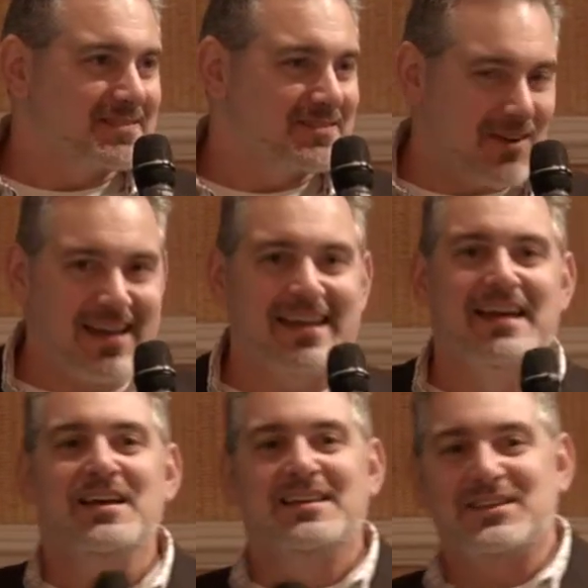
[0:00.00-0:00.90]
Right?
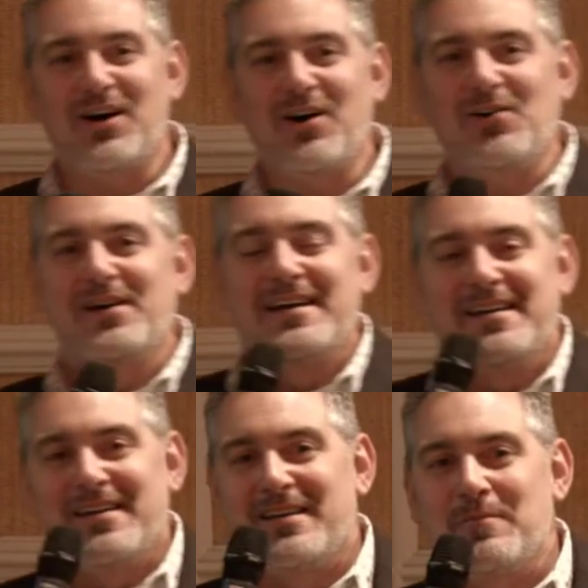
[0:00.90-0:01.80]
So
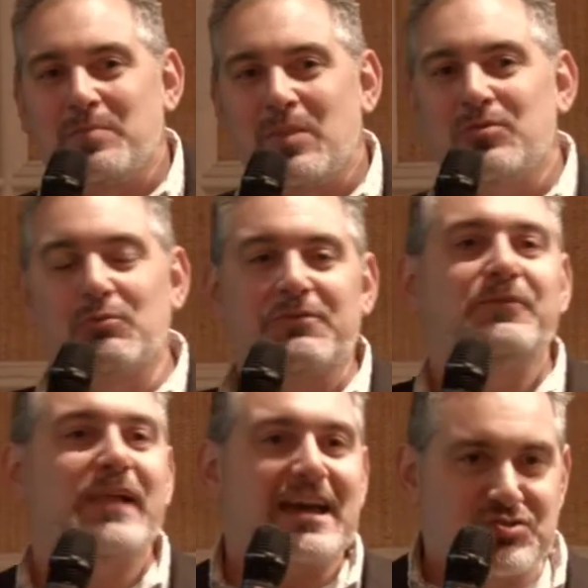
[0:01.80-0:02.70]
the
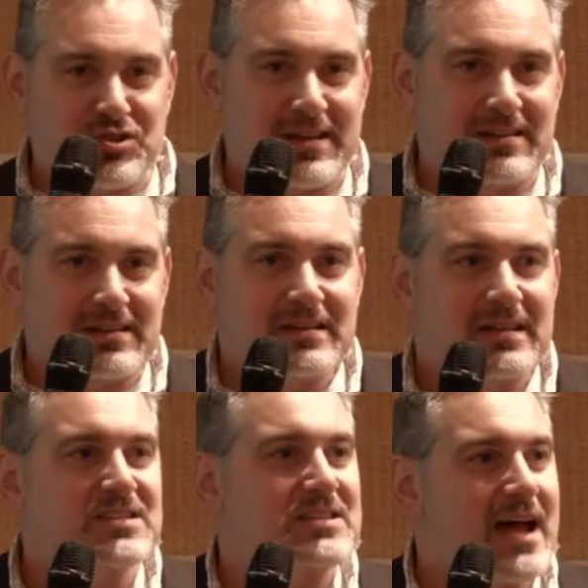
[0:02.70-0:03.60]
reflection
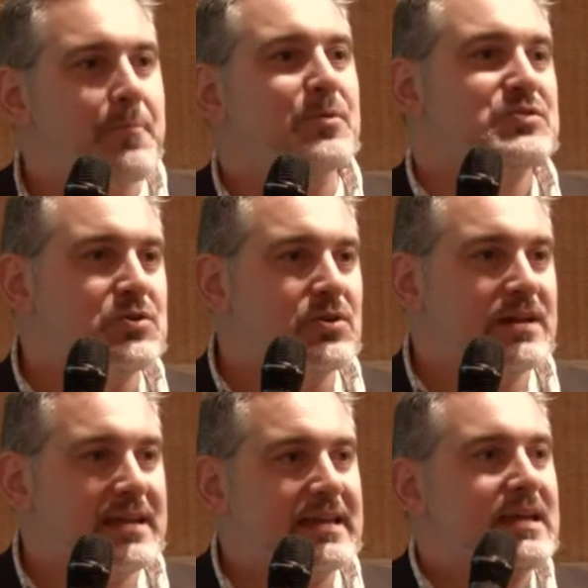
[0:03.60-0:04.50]
is an
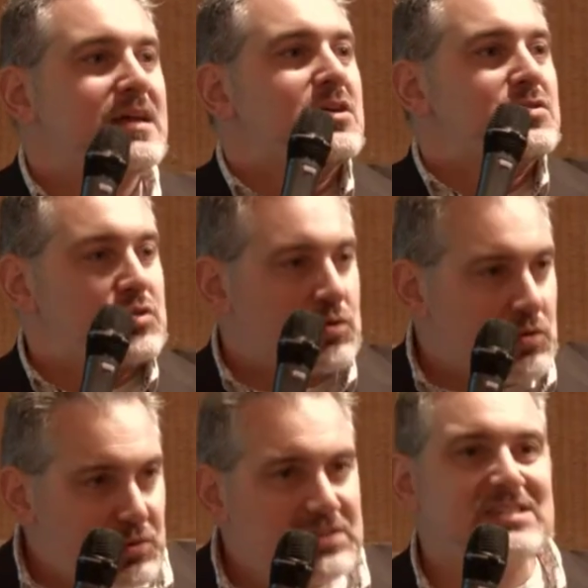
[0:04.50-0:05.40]
opportunity
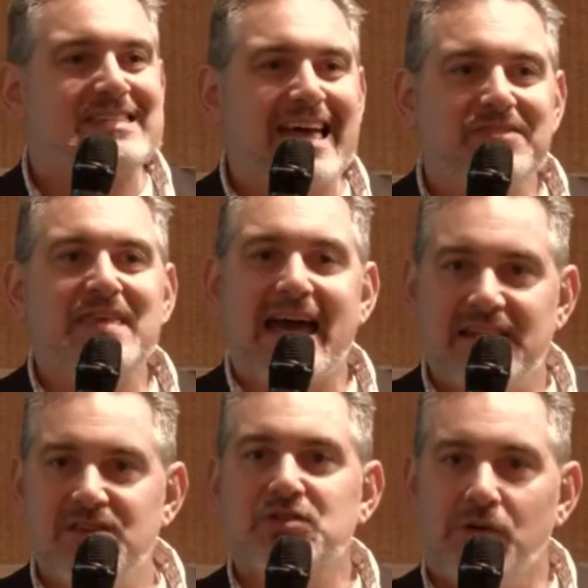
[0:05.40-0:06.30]
to set that
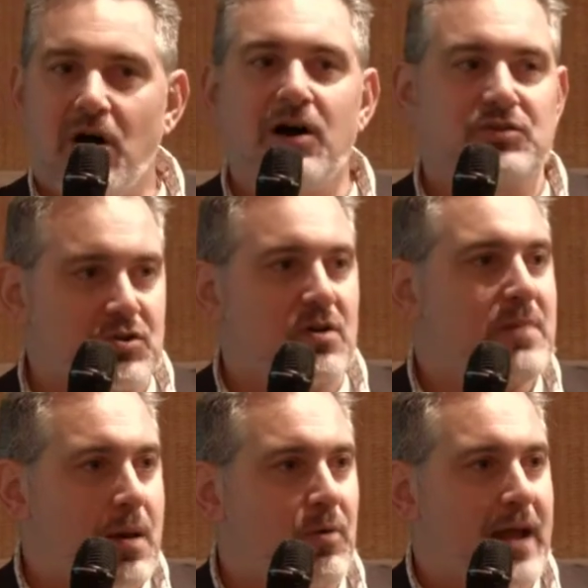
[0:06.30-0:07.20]
into long term
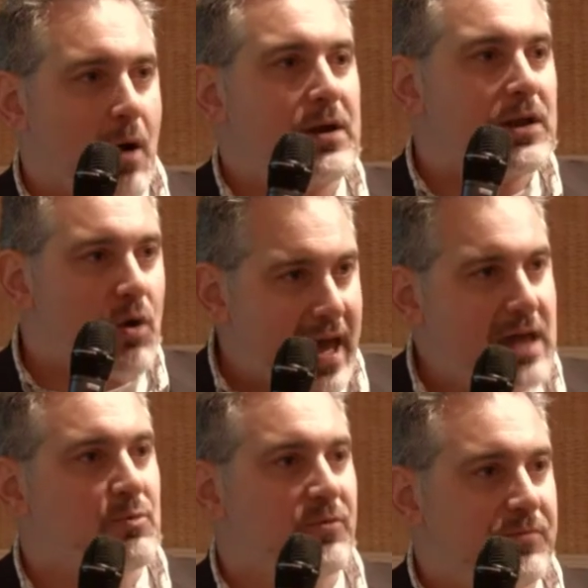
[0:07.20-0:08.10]
memory. I want to go
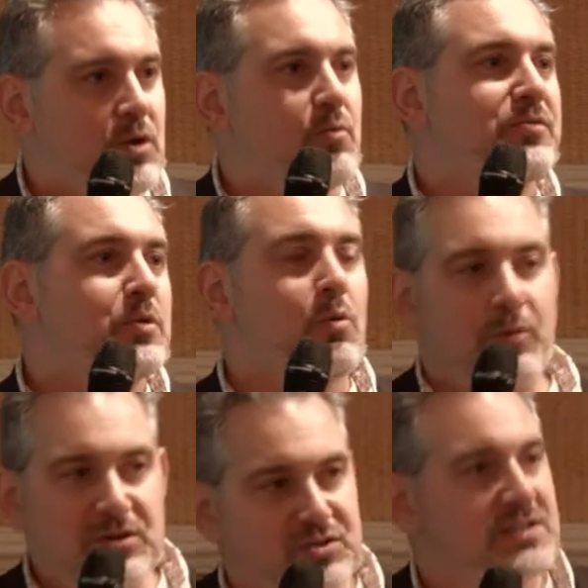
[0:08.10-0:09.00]
ahead and review with you what
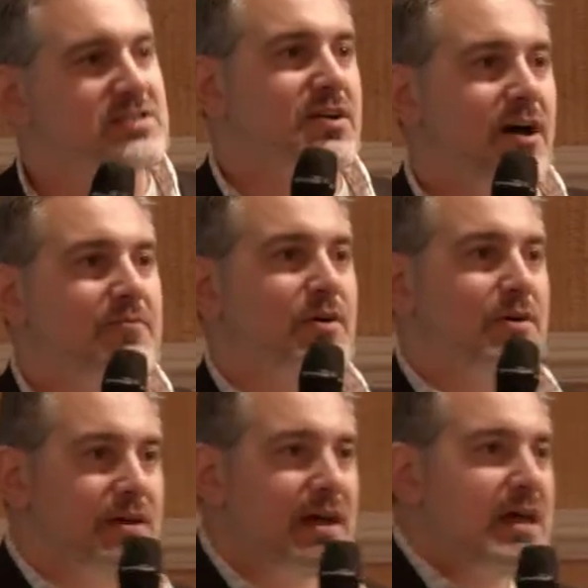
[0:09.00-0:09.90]
we just
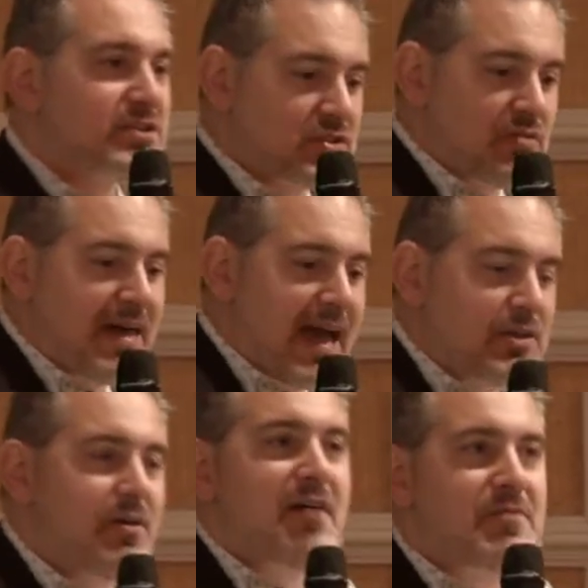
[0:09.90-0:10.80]
covered so that
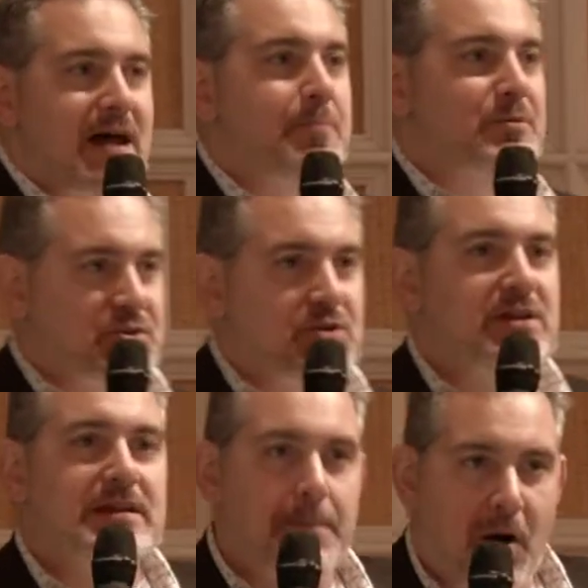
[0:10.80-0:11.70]
you have an
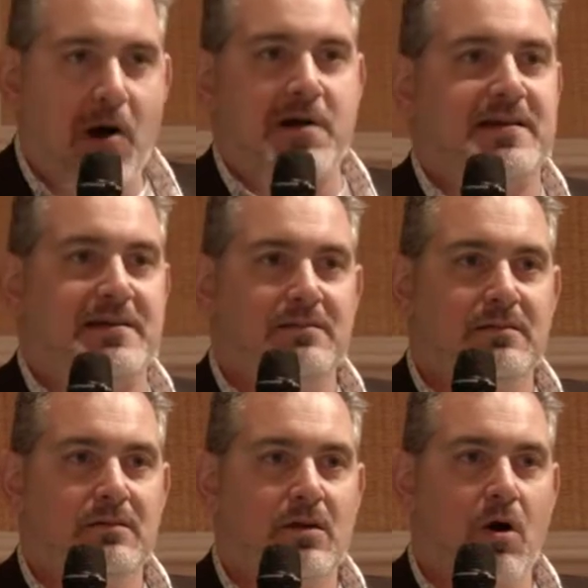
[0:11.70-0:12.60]
opportunity to park it.
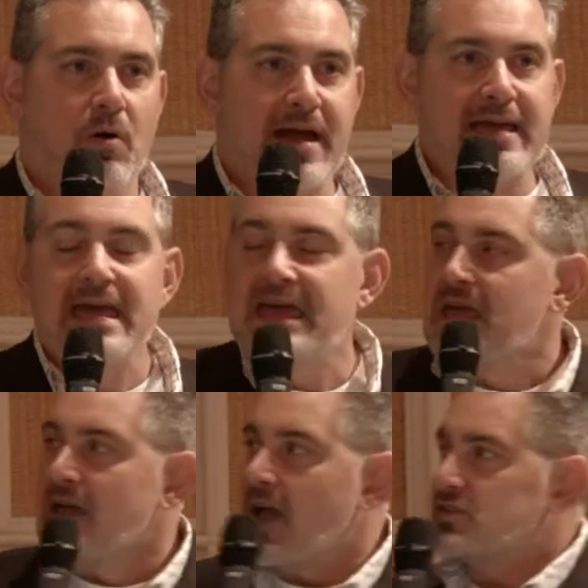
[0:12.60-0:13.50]
All right?
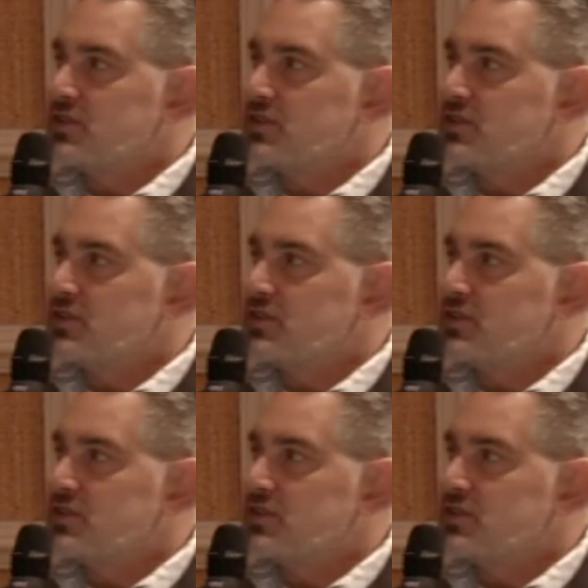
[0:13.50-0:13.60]
And